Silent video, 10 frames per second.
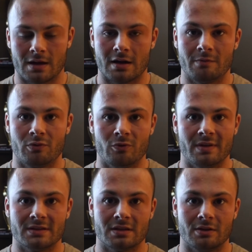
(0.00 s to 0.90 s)

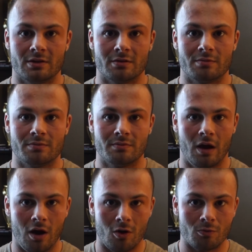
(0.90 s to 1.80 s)
improvements in your
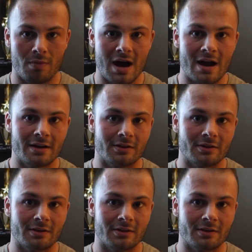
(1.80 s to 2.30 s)
own mind,